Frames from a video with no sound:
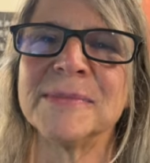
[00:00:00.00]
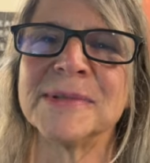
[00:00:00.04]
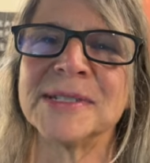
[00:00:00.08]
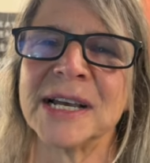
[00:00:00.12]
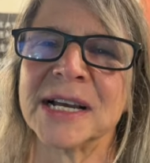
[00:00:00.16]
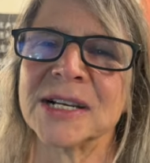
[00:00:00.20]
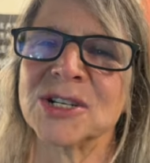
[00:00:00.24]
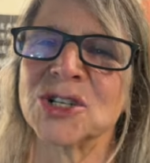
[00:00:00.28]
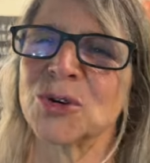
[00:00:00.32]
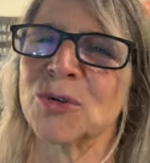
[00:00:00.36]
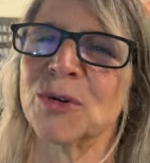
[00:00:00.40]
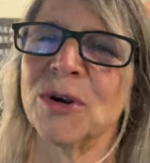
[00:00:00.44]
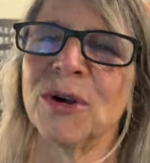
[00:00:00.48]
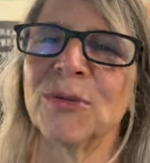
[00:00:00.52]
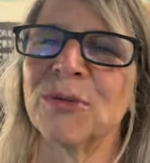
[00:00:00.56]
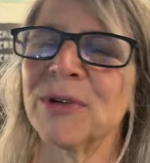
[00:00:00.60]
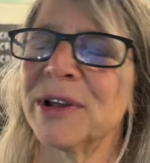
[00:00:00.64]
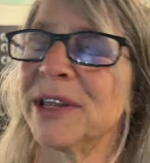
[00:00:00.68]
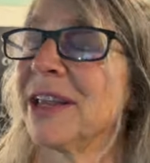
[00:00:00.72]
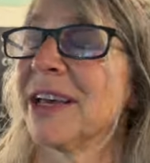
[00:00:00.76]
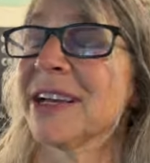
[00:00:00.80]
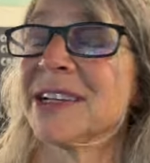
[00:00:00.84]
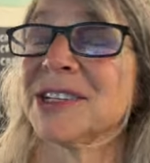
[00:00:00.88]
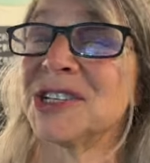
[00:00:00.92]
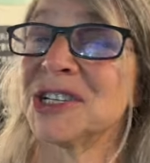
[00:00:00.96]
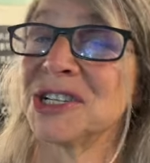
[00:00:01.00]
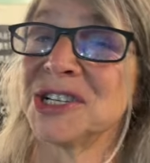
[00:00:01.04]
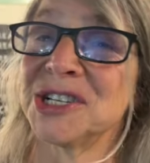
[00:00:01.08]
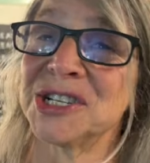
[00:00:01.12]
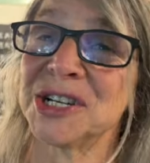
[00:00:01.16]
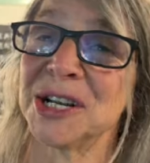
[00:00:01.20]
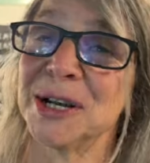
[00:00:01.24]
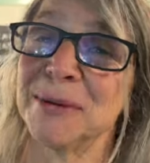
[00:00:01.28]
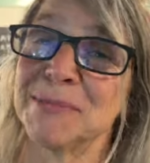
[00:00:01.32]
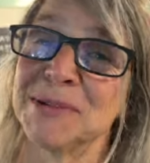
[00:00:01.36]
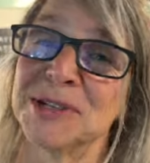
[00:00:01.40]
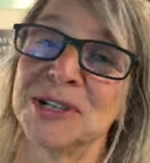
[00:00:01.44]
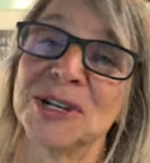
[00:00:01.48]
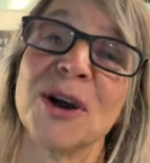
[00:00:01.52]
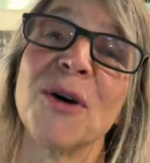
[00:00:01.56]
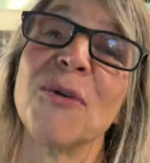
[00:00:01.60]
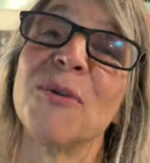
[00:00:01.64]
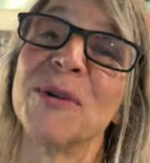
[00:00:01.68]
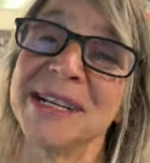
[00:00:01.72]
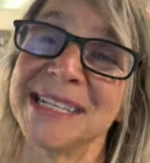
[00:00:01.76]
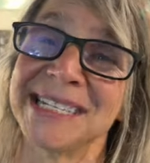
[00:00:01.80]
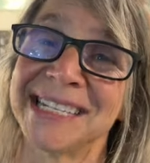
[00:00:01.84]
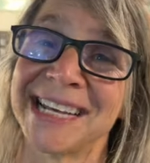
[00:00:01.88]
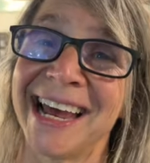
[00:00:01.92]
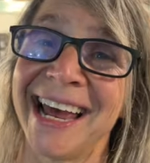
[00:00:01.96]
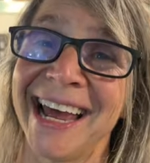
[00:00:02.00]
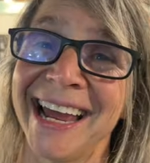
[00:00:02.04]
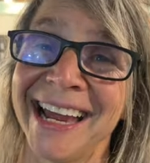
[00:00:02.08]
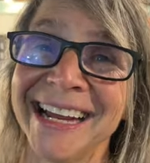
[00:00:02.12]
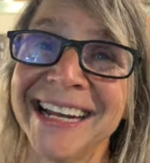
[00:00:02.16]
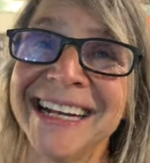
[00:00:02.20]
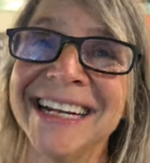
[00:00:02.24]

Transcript: sexual relationship, shall we say.